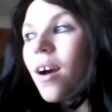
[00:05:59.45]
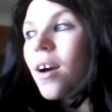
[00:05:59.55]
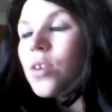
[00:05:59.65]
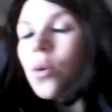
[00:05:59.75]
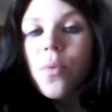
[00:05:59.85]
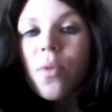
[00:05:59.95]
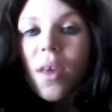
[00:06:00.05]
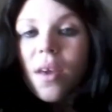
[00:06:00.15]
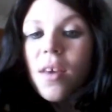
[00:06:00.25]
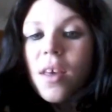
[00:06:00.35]
I don't
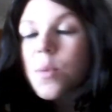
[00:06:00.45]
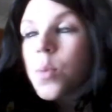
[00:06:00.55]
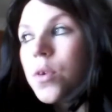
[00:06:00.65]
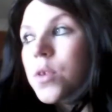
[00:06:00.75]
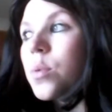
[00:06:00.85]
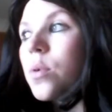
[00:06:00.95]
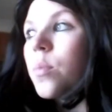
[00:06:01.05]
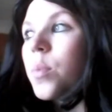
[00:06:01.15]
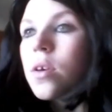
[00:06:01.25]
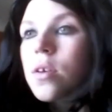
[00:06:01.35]
think it's possible
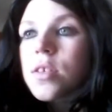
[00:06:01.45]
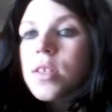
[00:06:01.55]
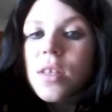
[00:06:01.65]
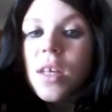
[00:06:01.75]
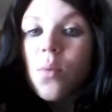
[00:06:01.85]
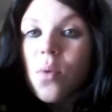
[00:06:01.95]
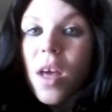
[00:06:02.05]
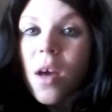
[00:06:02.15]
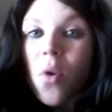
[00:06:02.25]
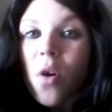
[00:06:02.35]
because he will
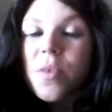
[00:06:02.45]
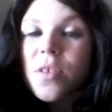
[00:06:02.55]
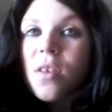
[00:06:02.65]
get mobbed.